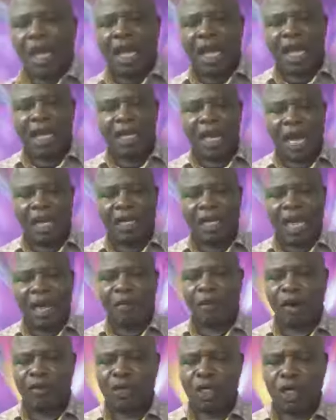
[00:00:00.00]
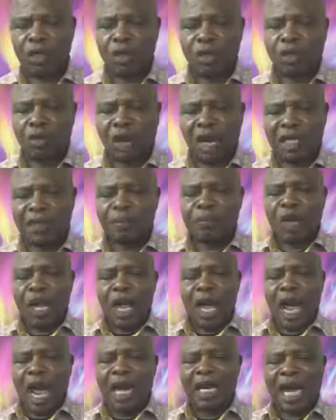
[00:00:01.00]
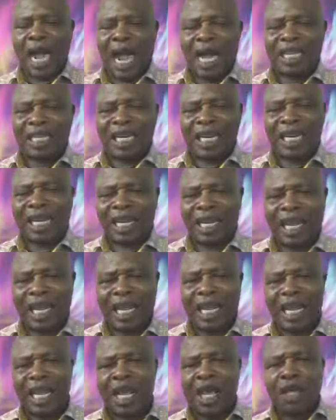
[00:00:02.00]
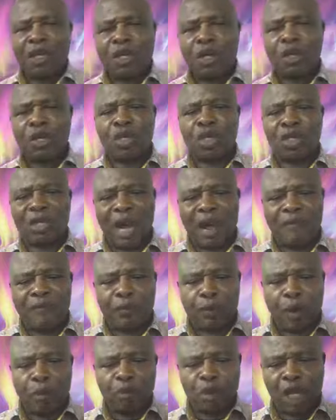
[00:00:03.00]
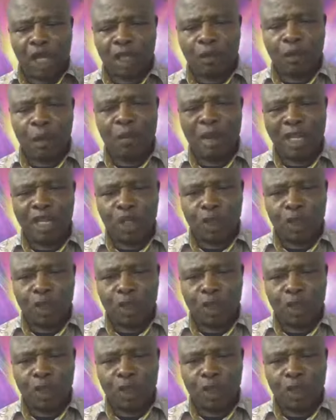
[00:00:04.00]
in the name of Jesus Christ. And I decree you shall from this moment